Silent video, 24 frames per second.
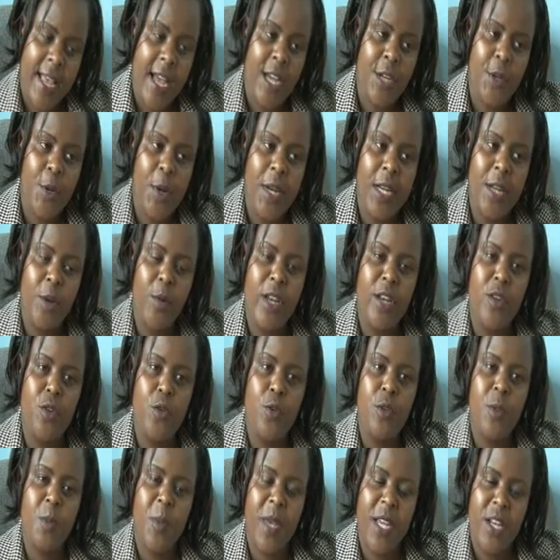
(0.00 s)
Actually, when
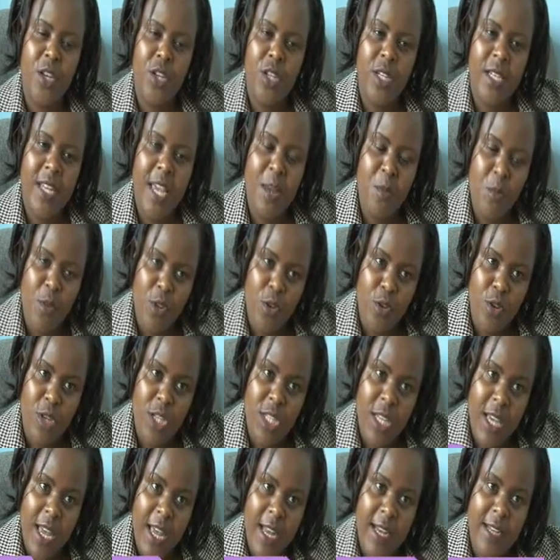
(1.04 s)
you spend time with your
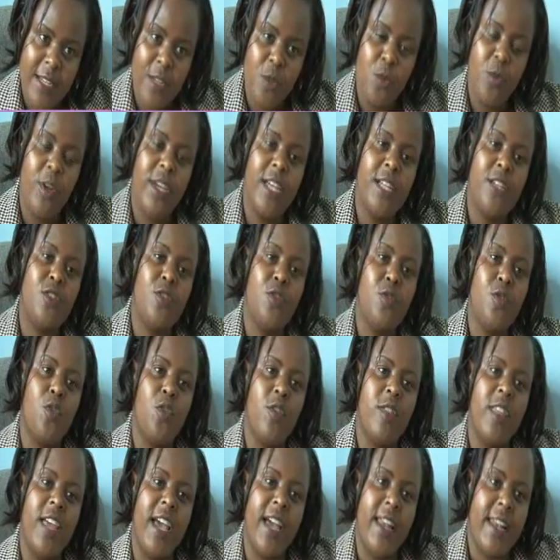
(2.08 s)
child, you get to
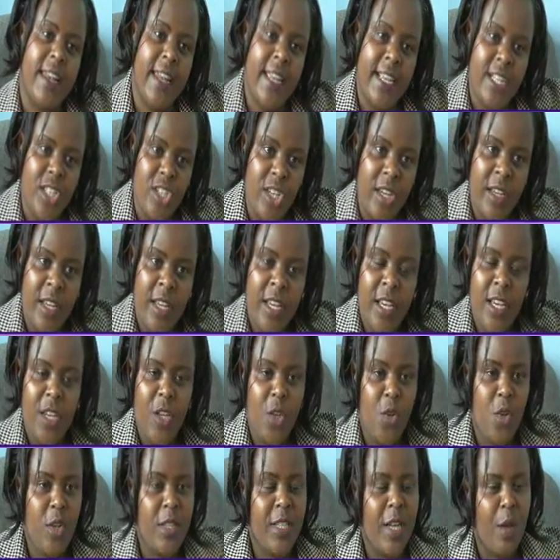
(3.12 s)
know their nature.
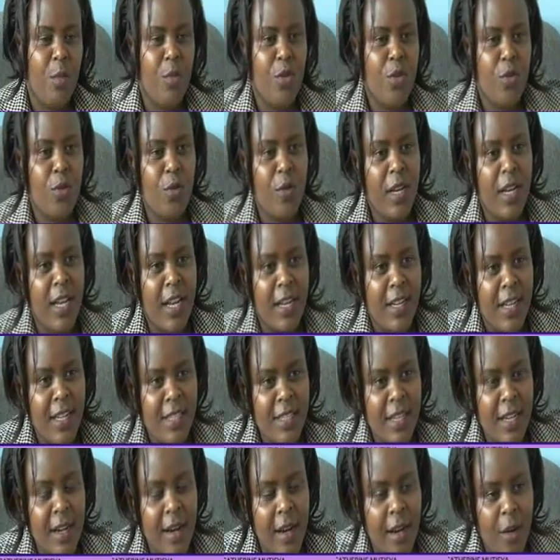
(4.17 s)
You know, some children are
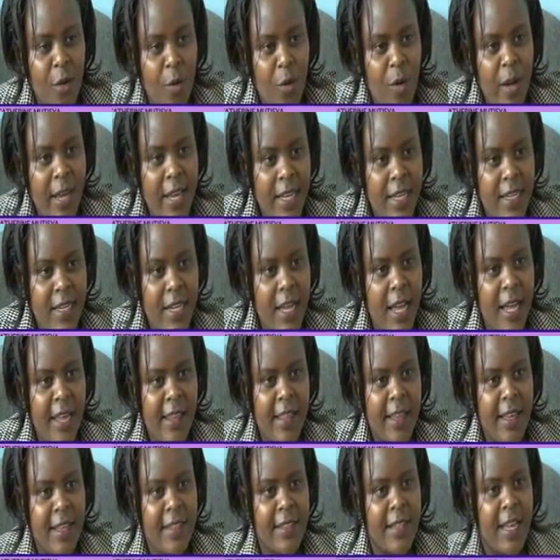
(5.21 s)
naturally quiet, mm-hmm.
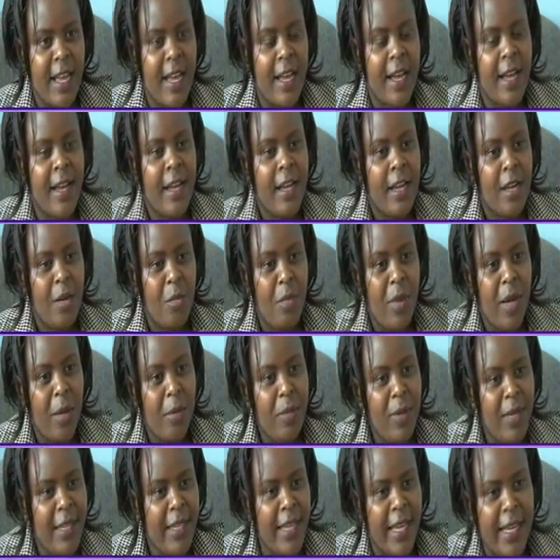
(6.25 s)
others are
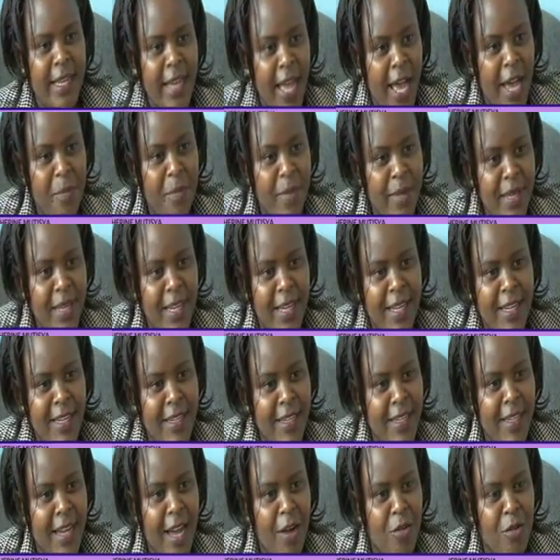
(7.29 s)
bubbly and happy and
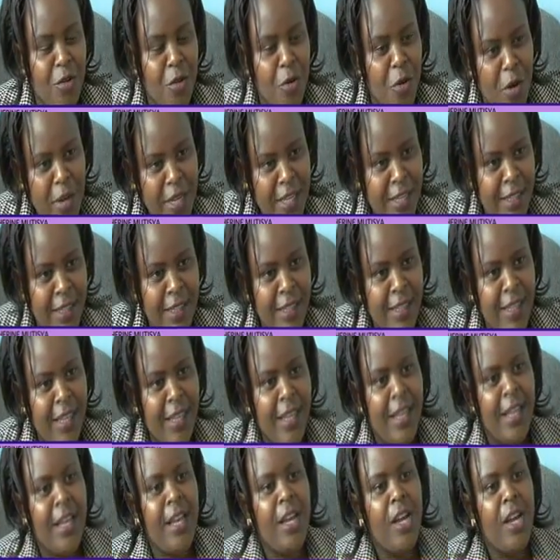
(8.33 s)
outgoing. Yes.